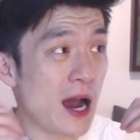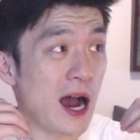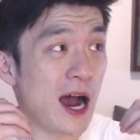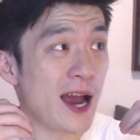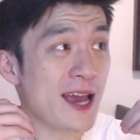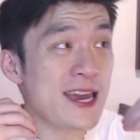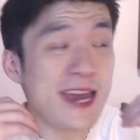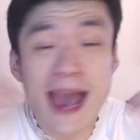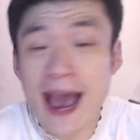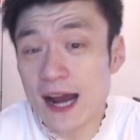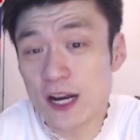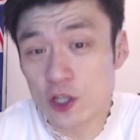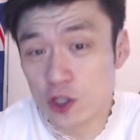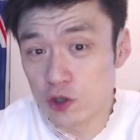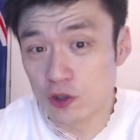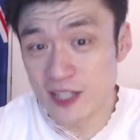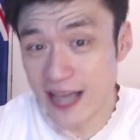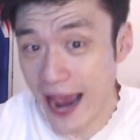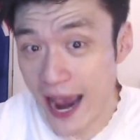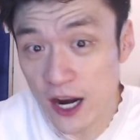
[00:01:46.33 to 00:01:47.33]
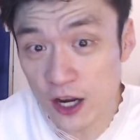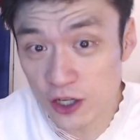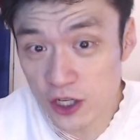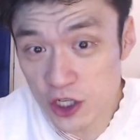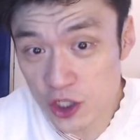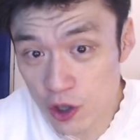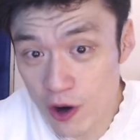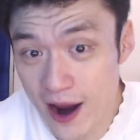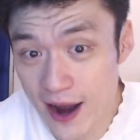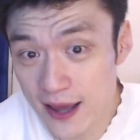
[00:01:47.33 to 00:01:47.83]
He had to do tackling
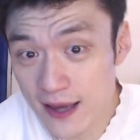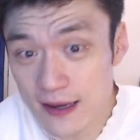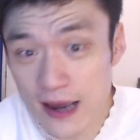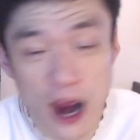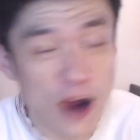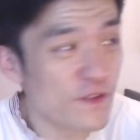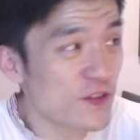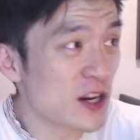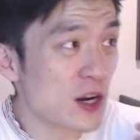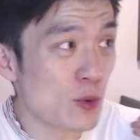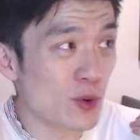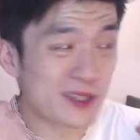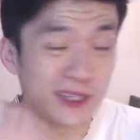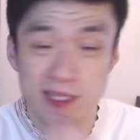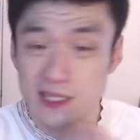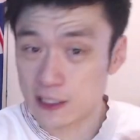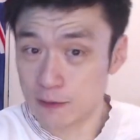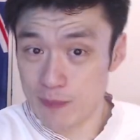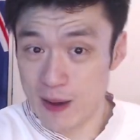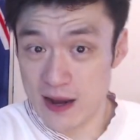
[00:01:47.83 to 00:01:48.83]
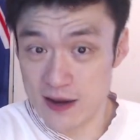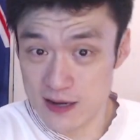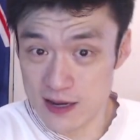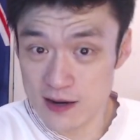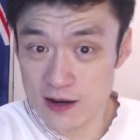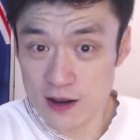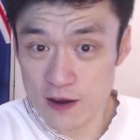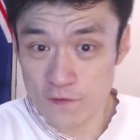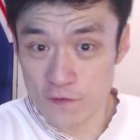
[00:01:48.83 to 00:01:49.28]
training after he was suspended